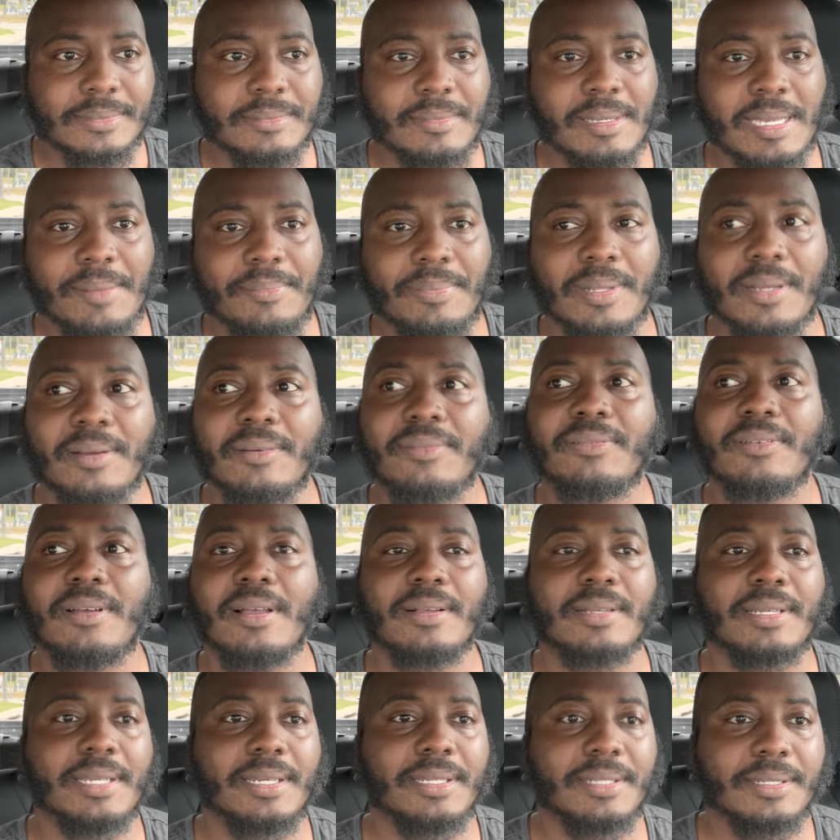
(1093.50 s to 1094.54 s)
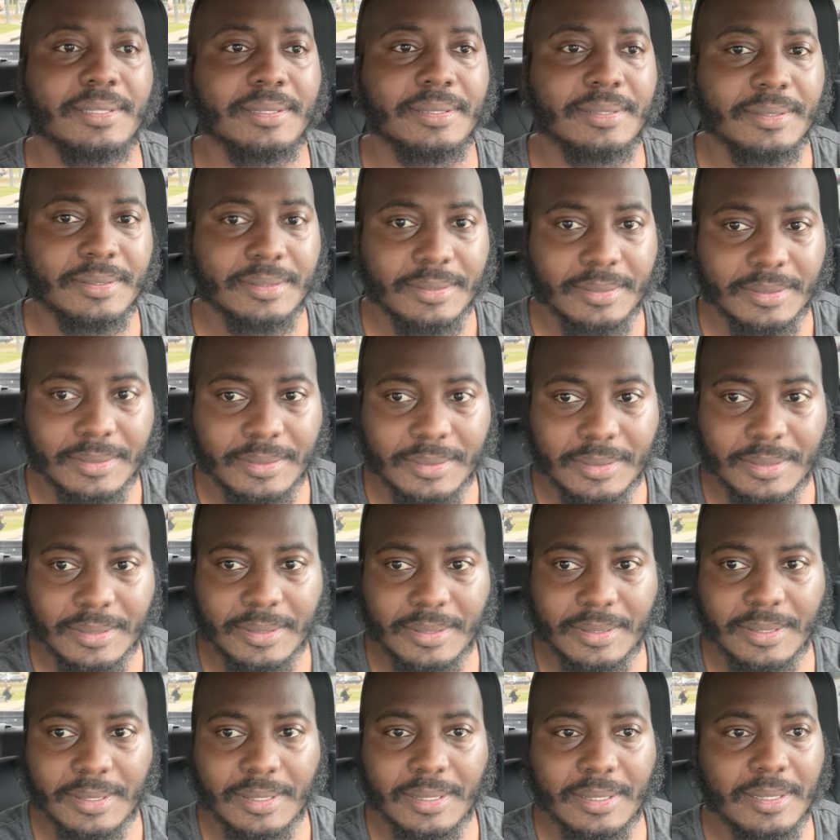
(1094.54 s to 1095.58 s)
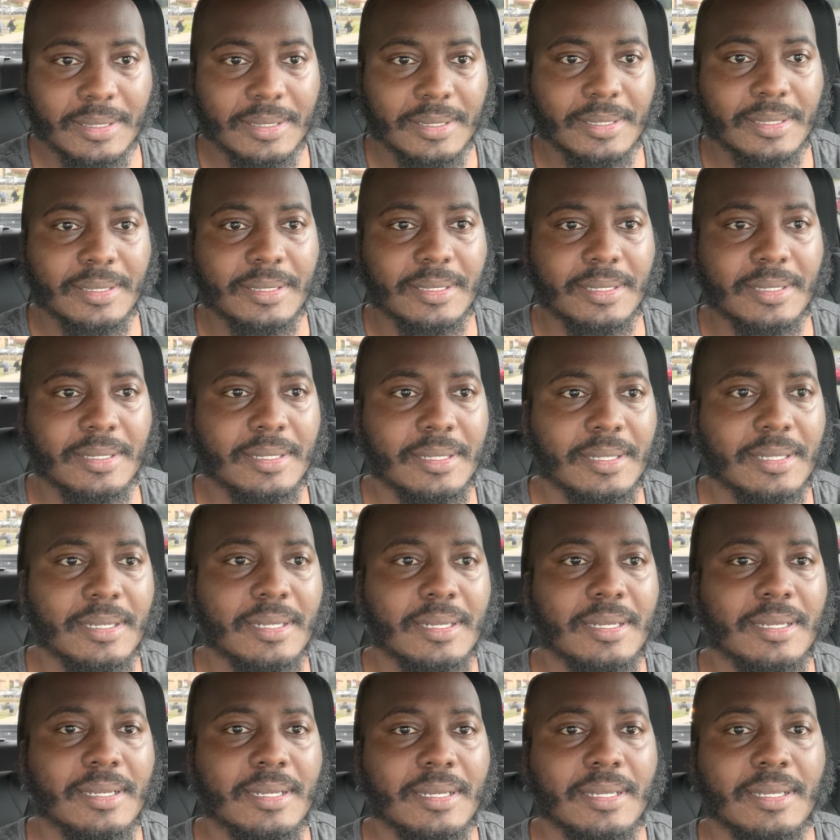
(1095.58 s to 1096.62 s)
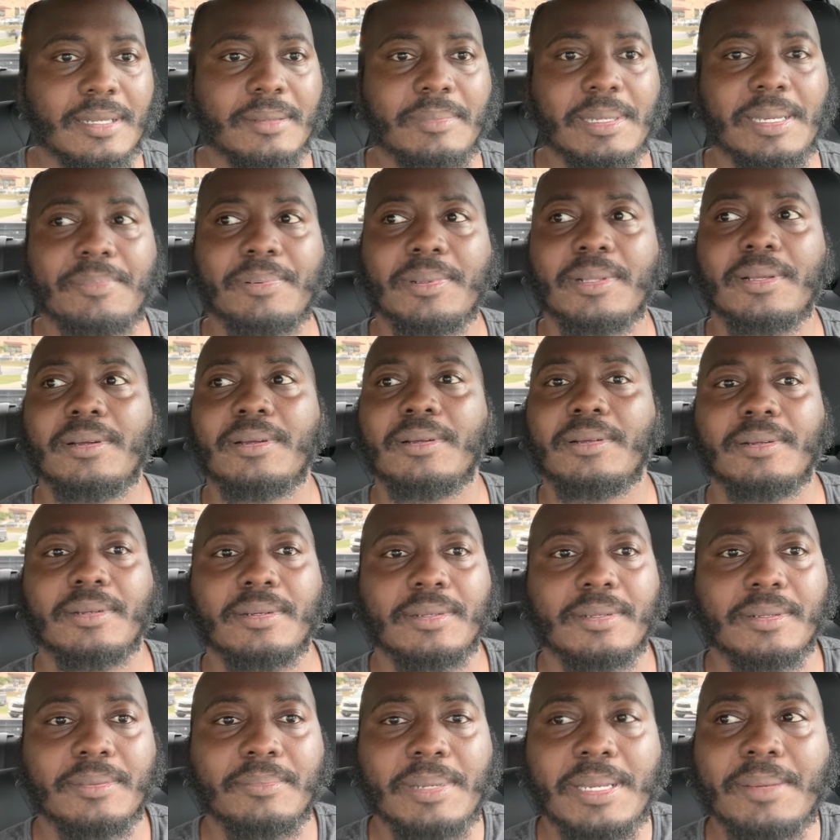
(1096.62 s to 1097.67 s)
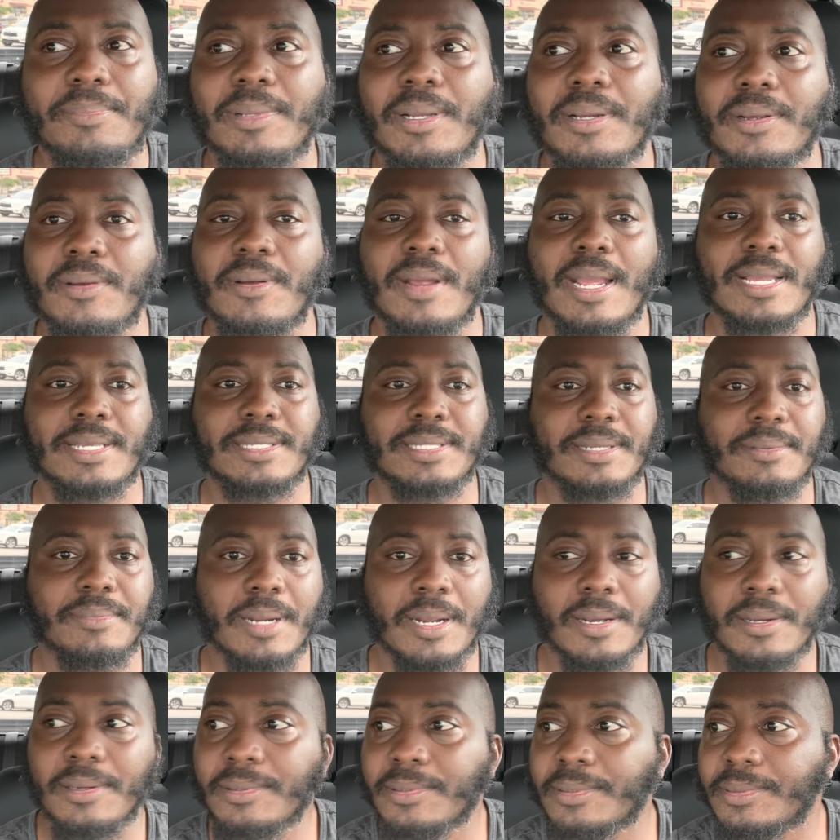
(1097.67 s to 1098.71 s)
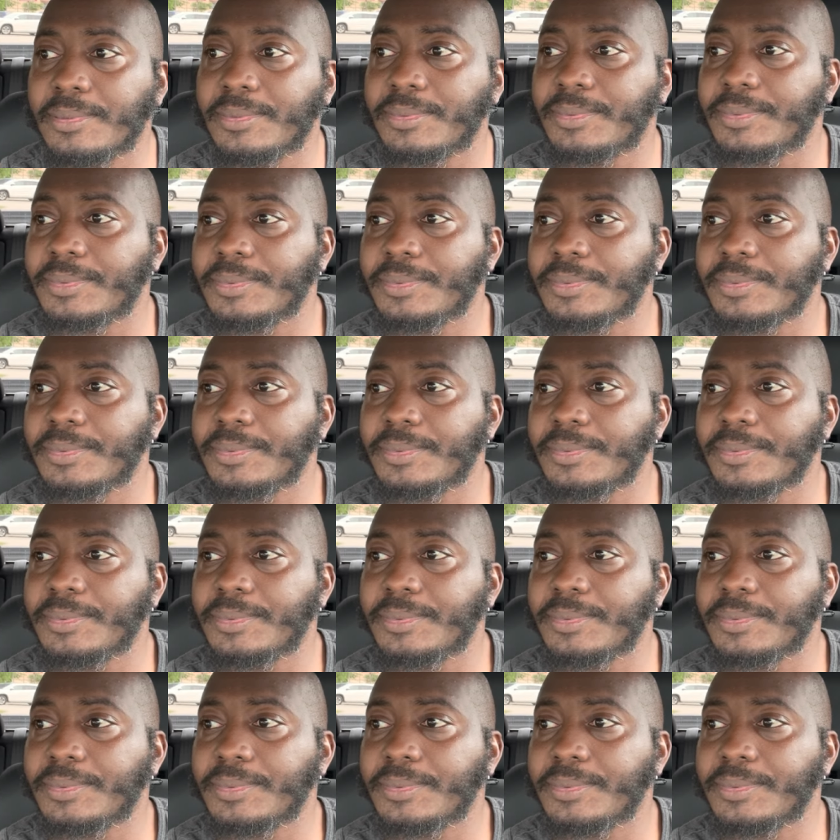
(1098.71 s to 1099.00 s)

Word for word: People are fucking the destination is on your right, people, Szechuan House. People are crazy. Arrived.